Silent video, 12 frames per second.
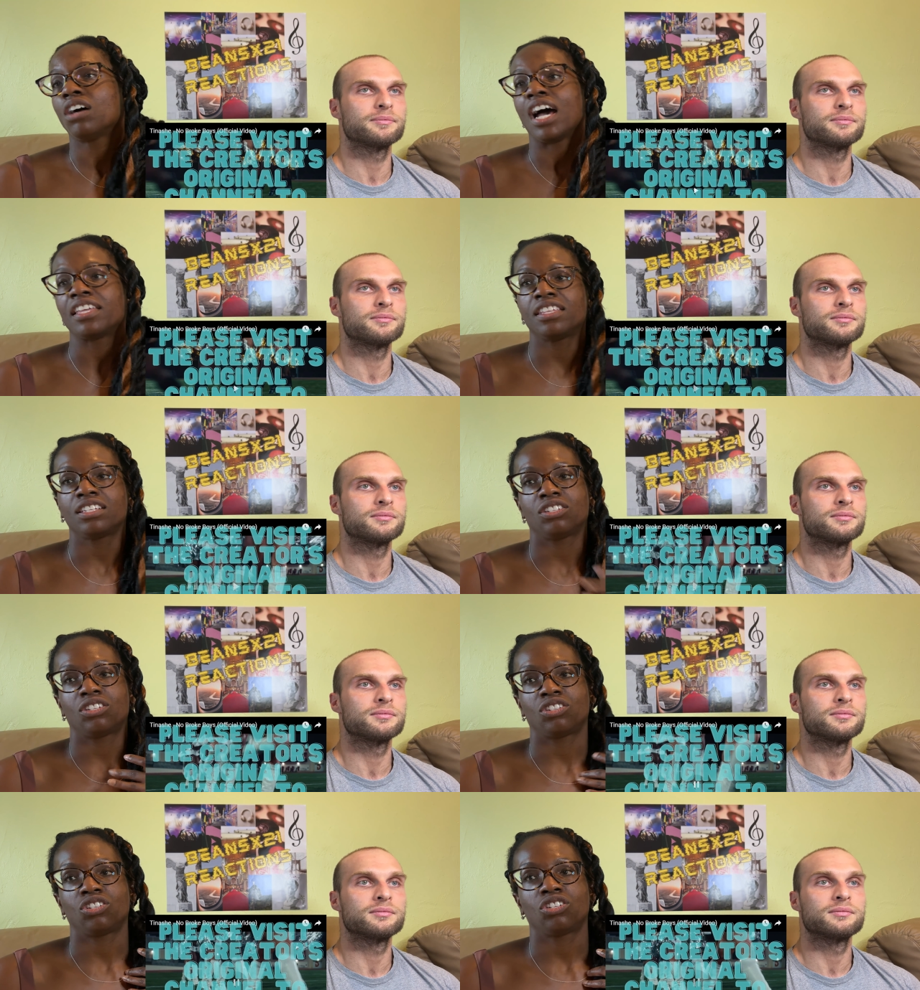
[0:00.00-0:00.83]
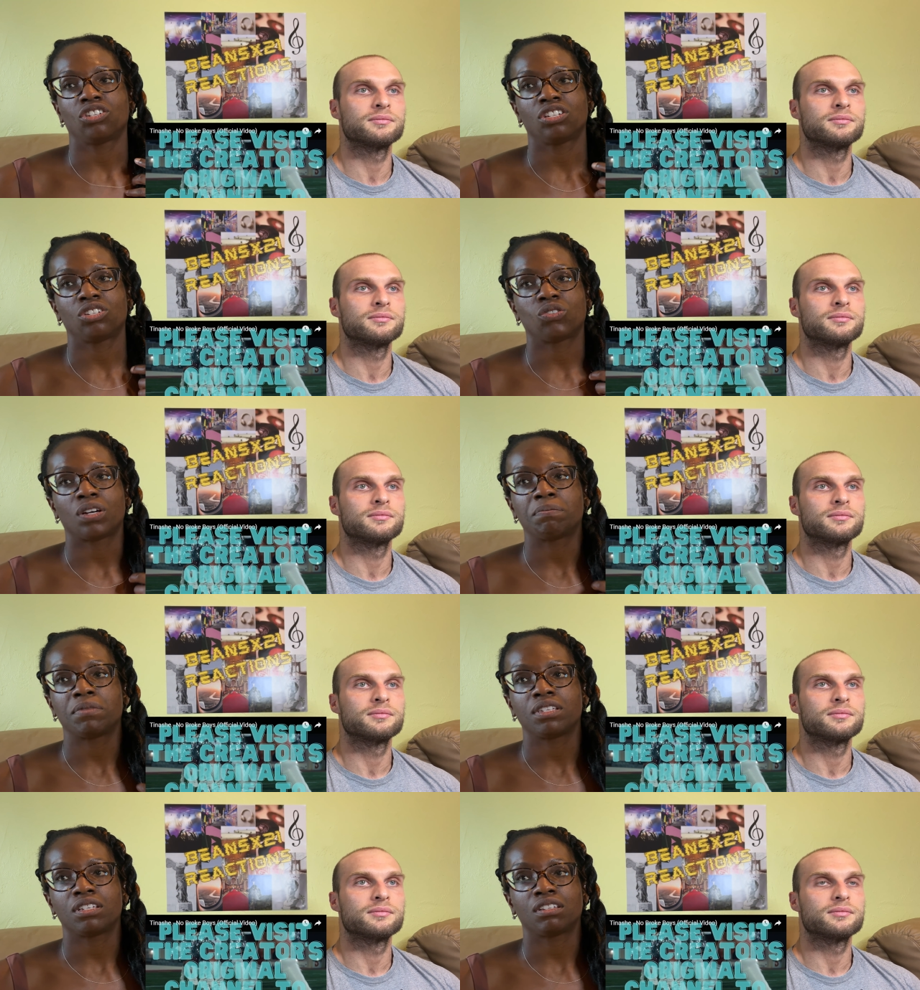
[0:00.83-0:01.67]
Speaker 1: I think she should have dropped
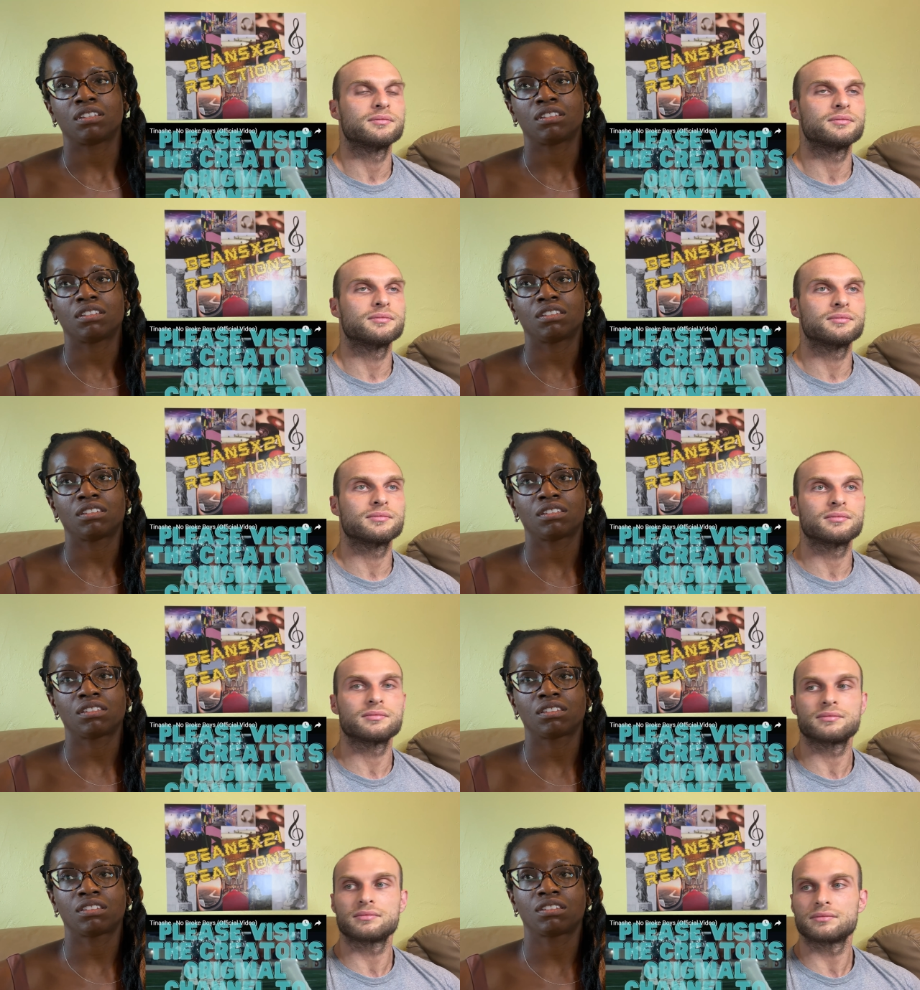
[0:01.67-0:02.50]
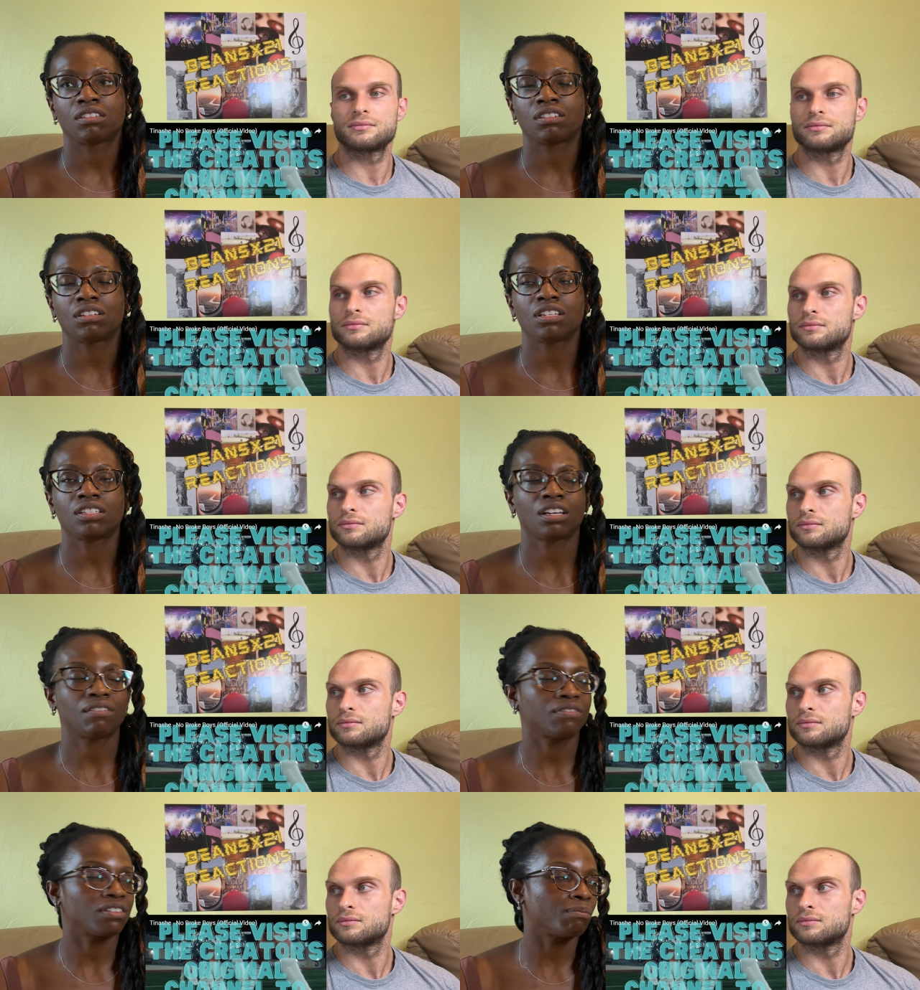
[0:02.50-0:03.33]
this in time
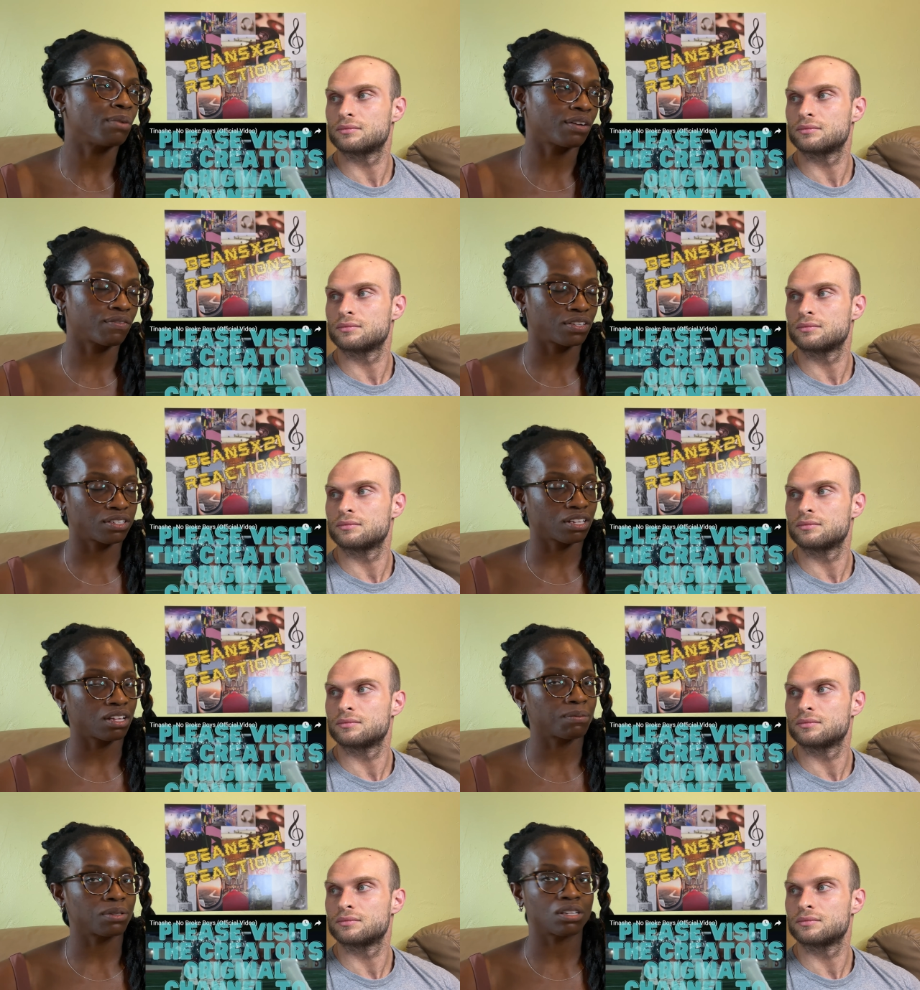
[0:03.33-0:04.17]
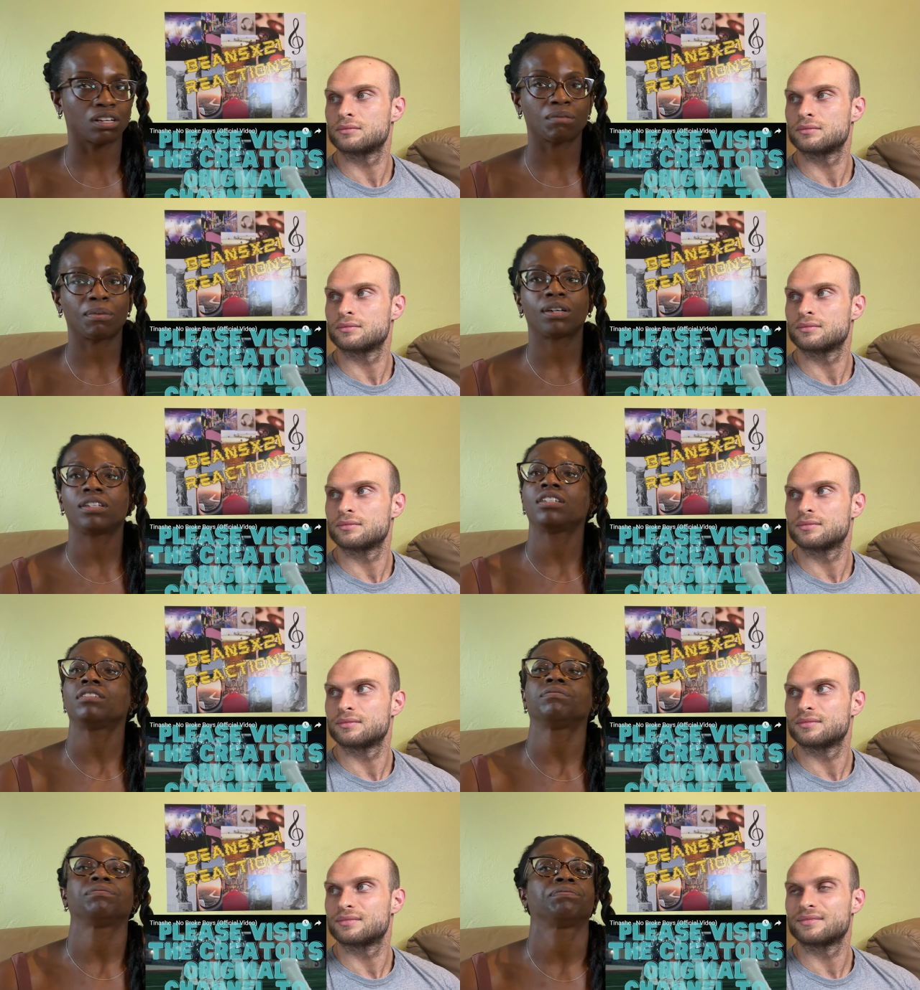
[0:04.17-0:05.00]
for the Breakfast Club to talk about it.
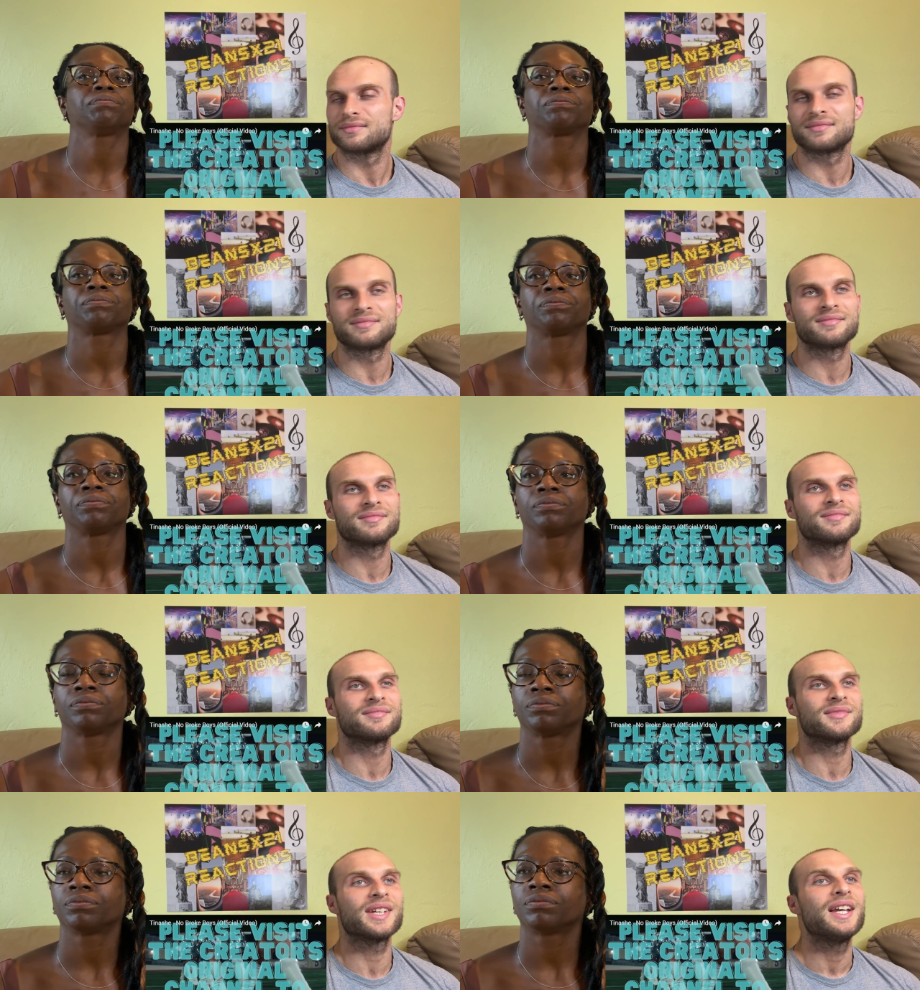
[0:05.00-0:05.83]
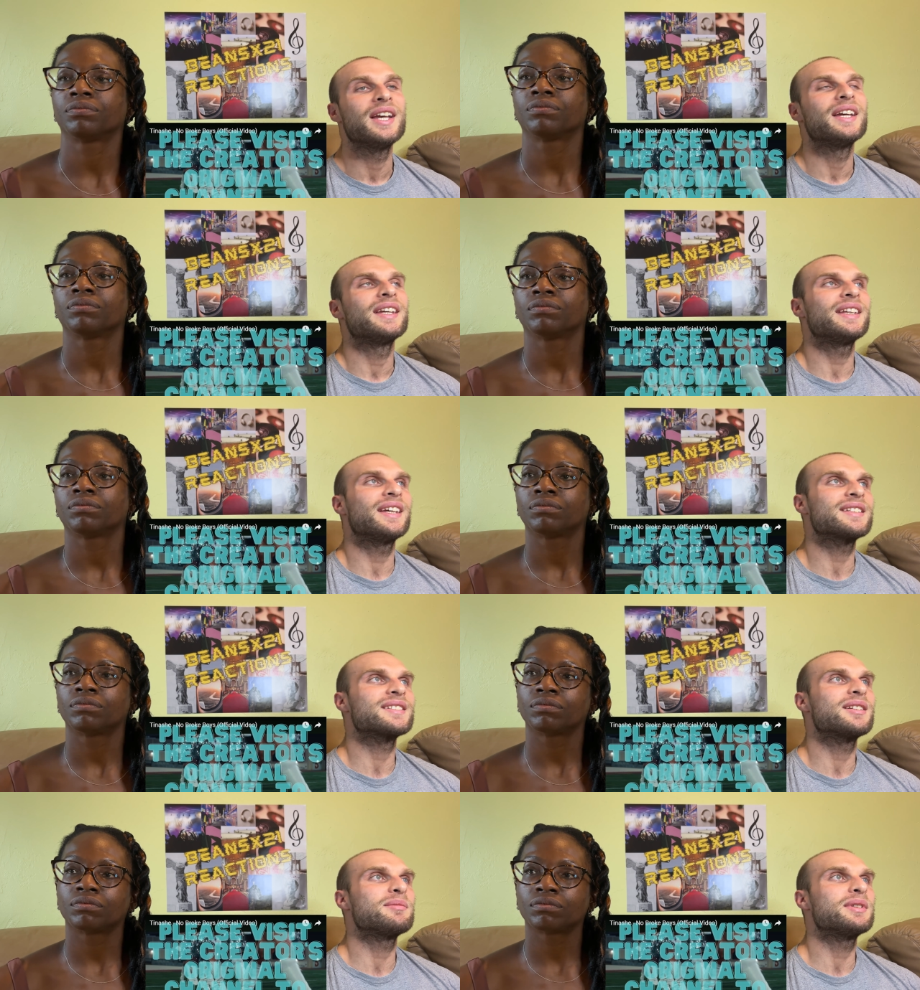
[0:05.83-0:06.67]
Speaker 2: Yeah, it's
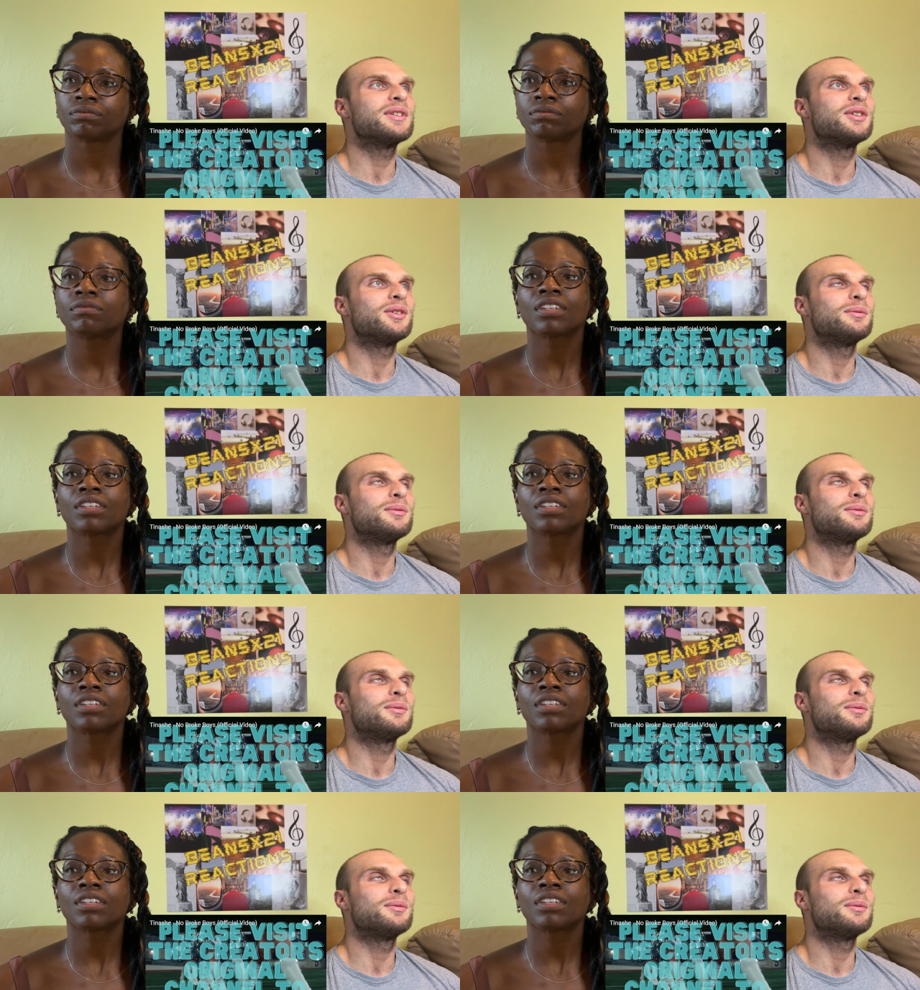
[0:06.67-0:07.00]
gonna be the whole